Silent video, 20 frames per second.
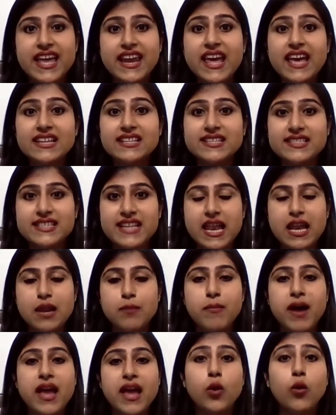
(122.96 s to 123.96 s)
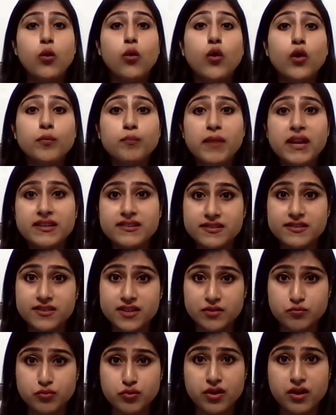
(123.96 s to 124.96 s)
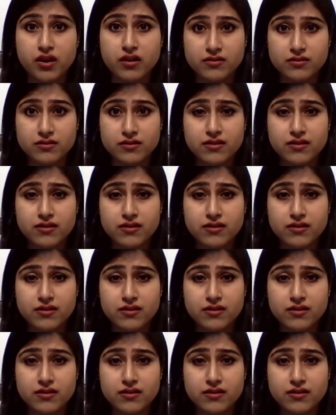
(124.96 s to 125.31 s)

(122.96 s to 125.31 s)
can I sell my own patented product?